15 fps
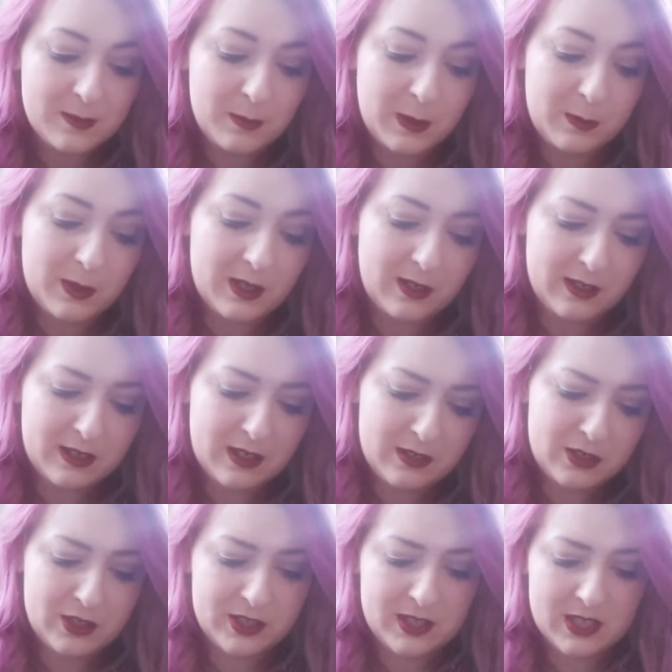And people are like, oh,
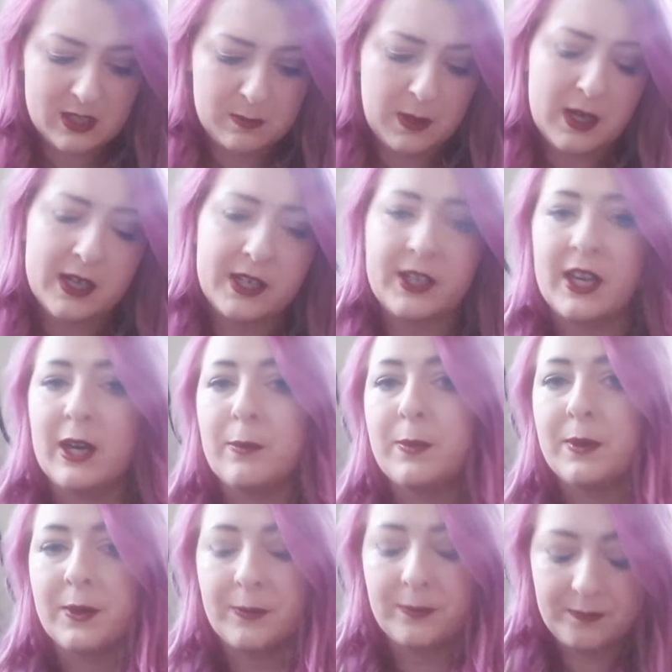it's just a spider,
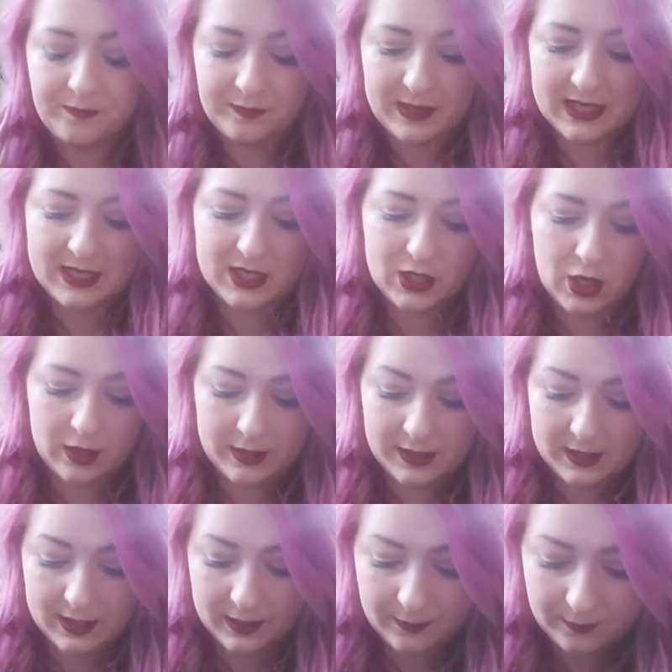but it's not,
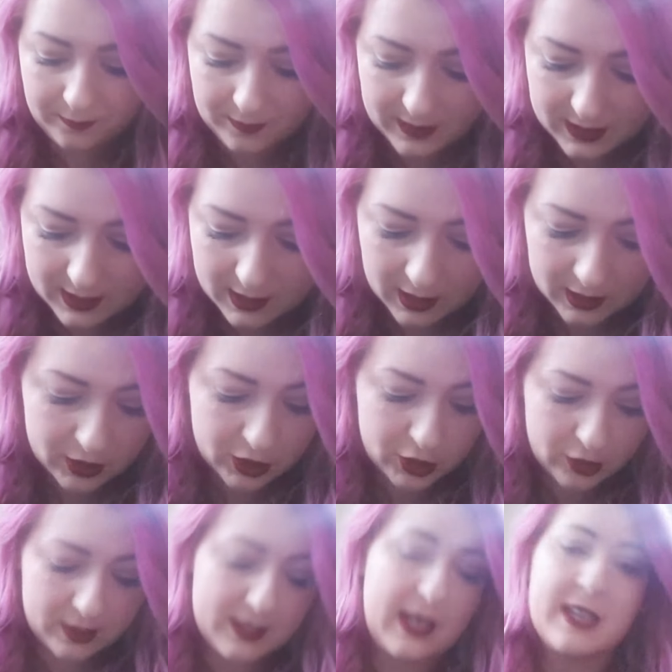is it? It's not
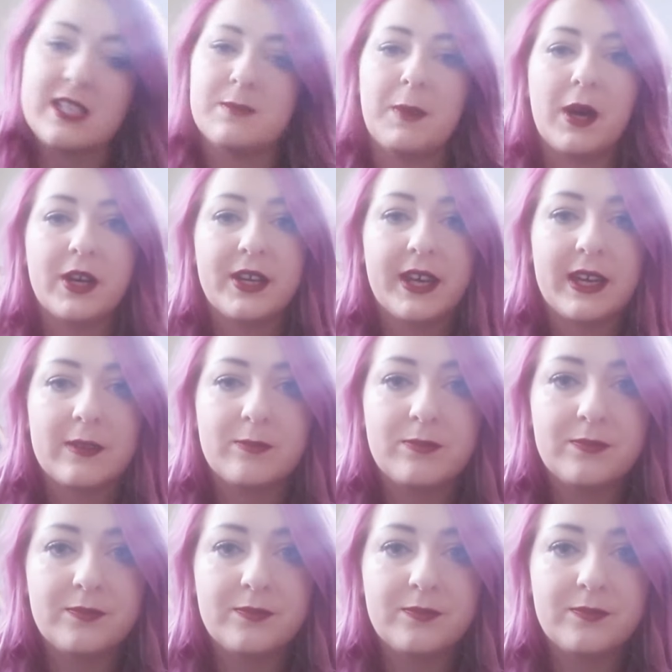just a spider.